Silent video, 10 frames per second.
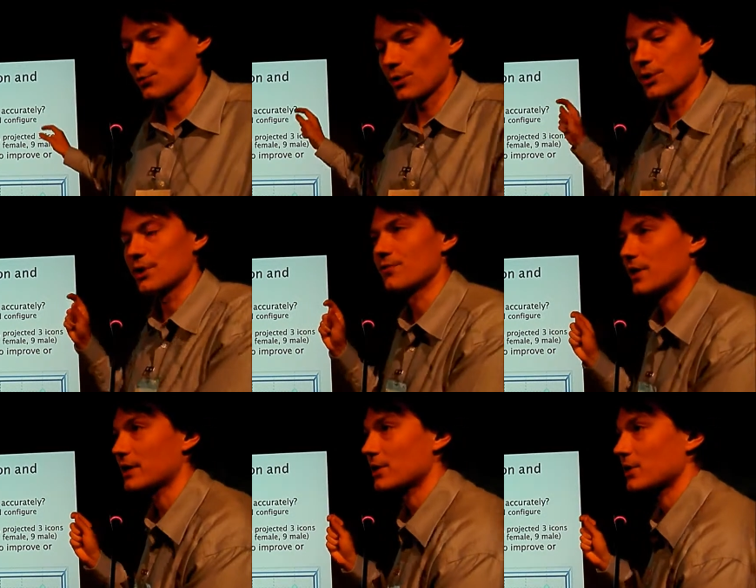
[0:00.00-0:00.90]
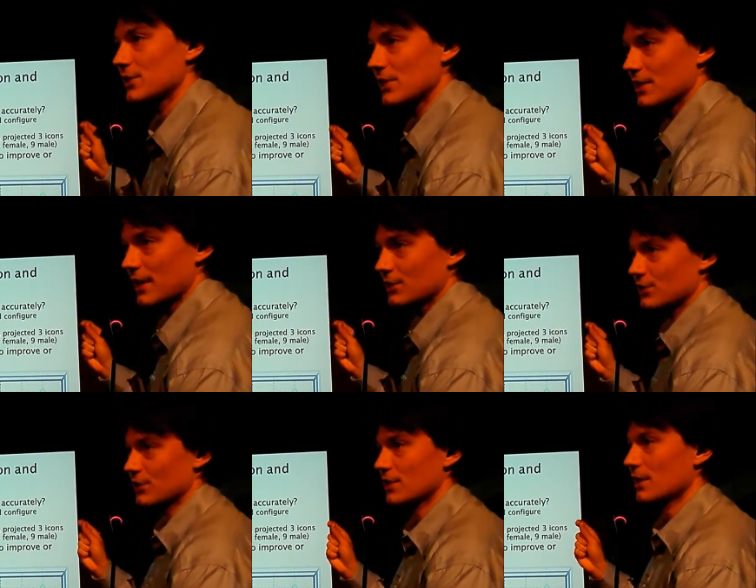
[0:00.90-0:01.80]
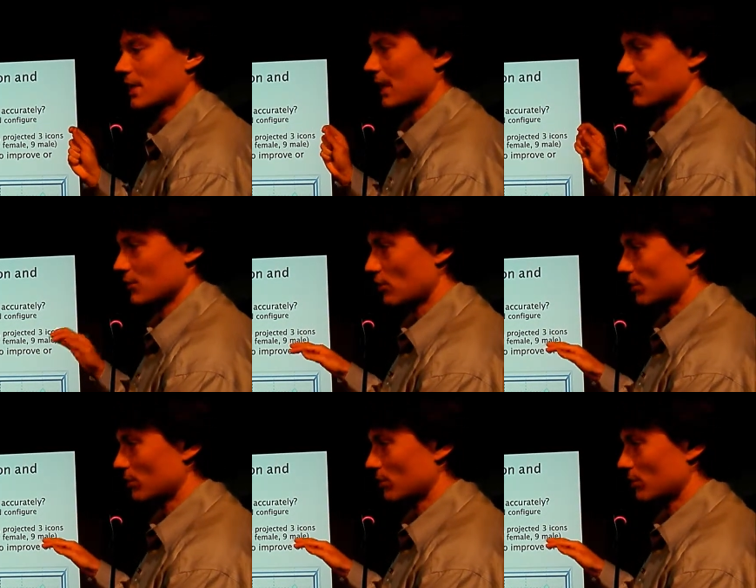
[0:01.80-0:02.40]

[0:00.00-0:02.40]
where you can very clearly see the texture and there's no